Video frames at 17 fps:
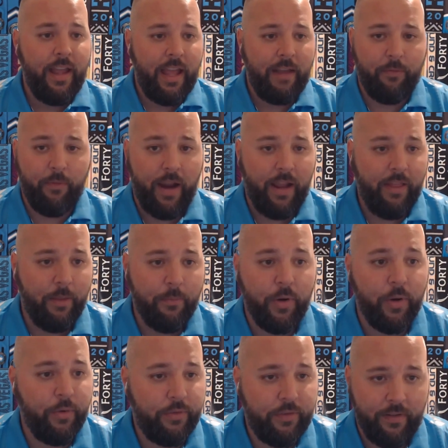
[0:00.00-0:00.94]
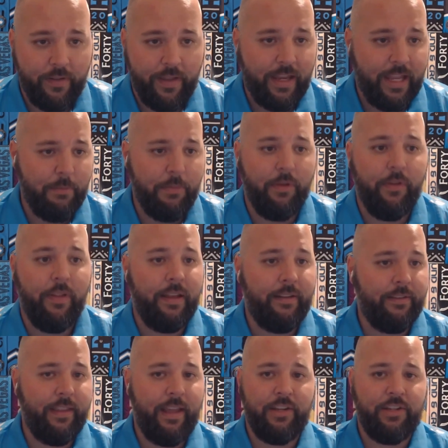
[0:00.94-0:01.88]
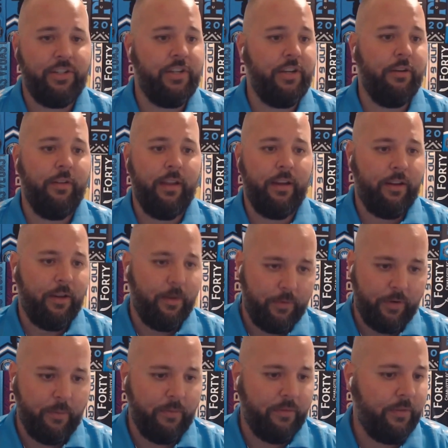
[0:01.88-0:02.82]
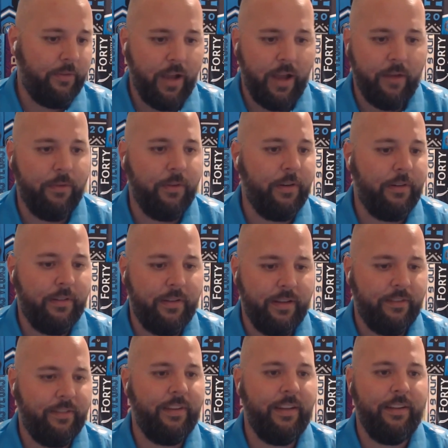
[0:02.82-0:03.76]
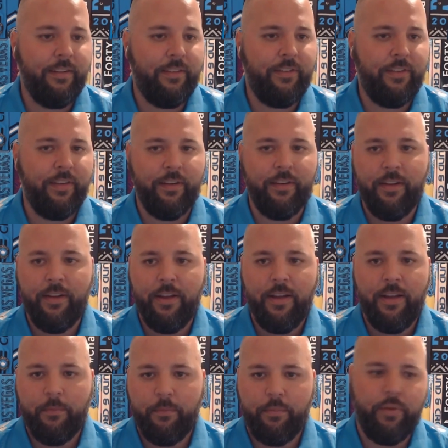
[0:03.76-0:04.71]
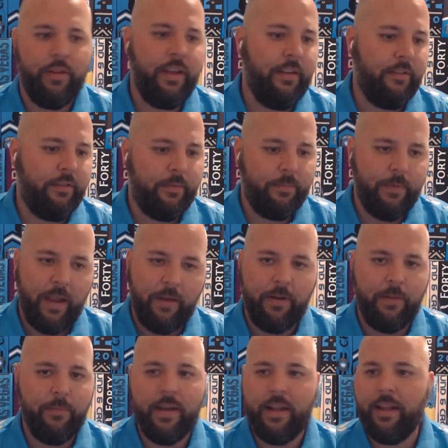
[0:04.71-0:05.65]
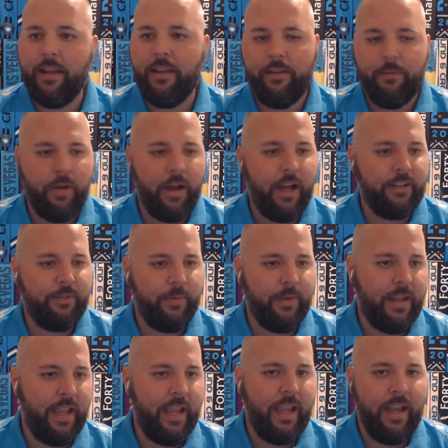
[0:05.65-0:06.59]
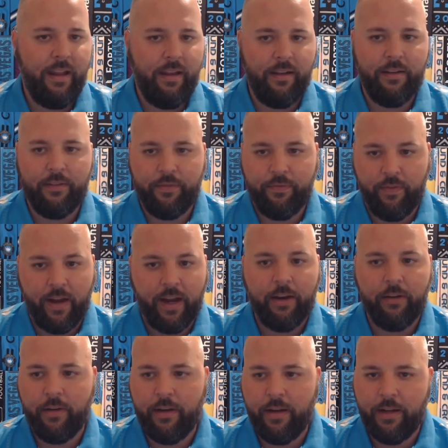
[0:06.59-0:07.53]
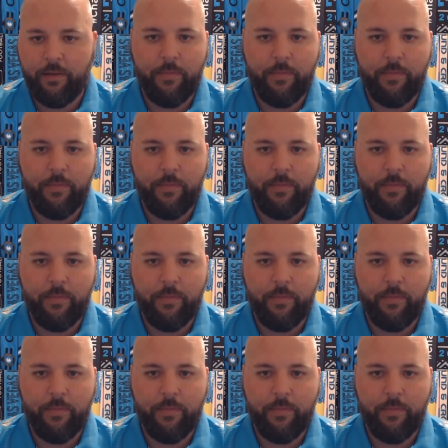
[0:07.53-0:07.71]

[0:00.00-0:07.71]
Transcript: Have ran the most in like MLS last year, like in terms of covered distance, and plays every minute he possibly can, and is fiery and